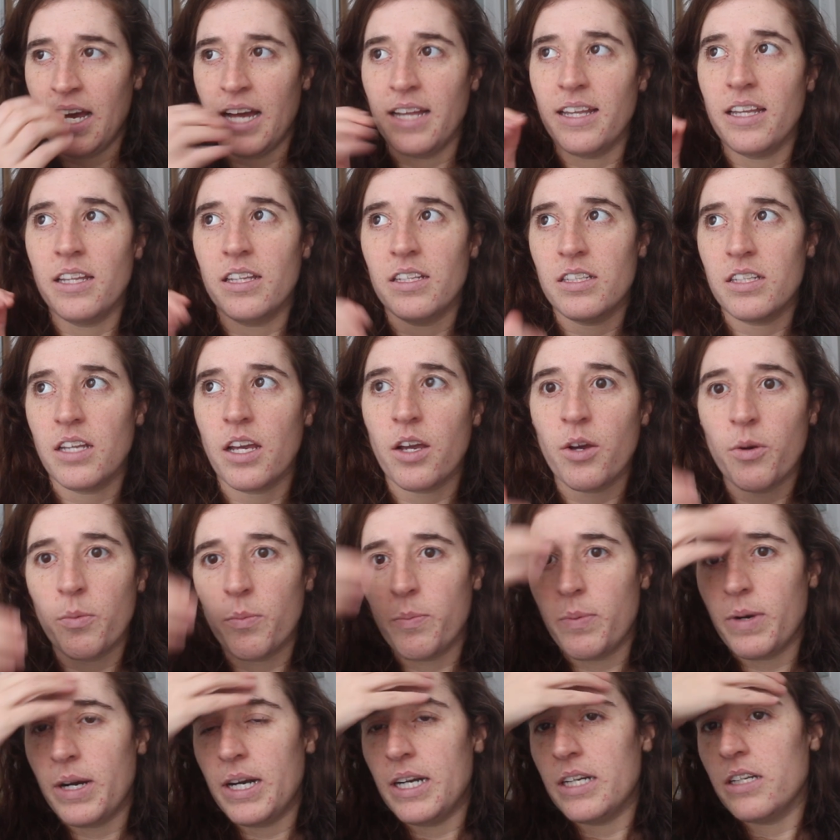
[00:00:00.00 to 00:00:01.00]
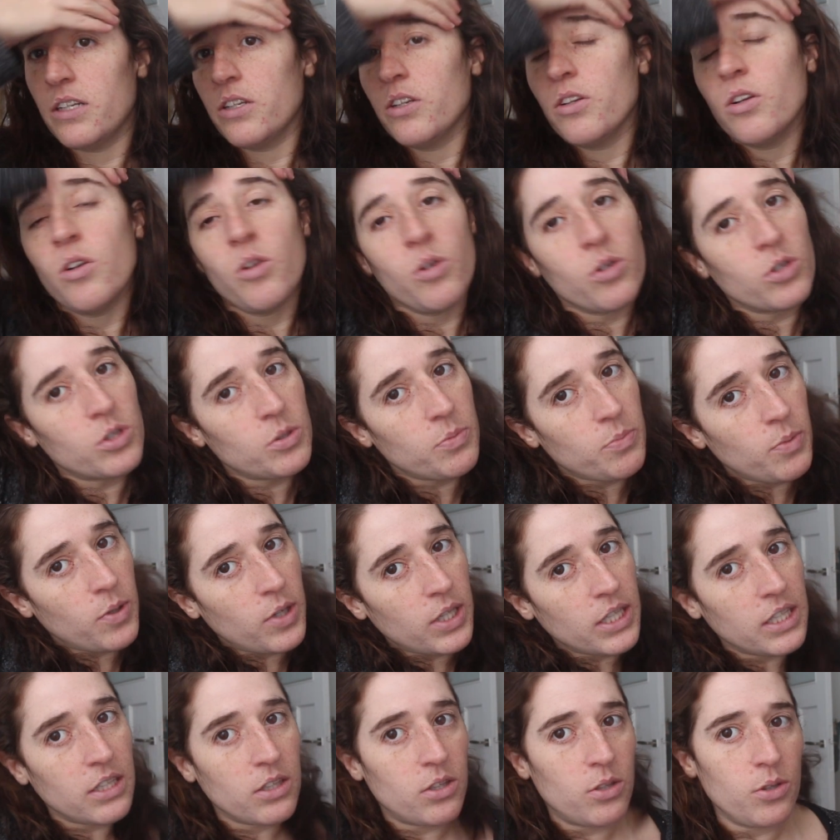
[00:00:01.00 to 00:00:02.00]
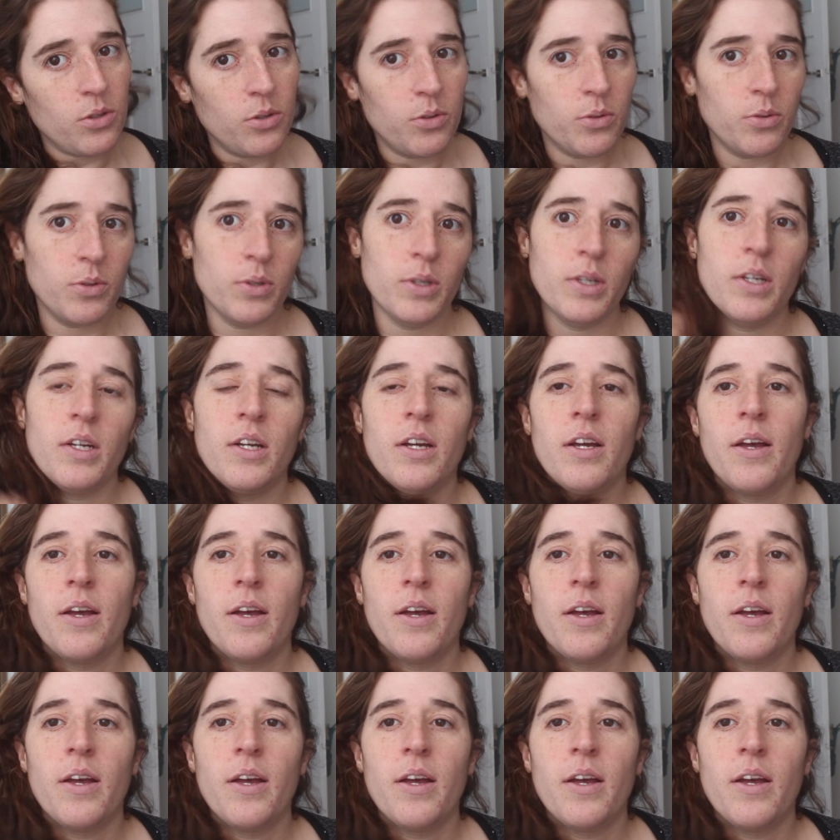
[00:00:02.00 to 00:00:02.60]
And then the second part looks more into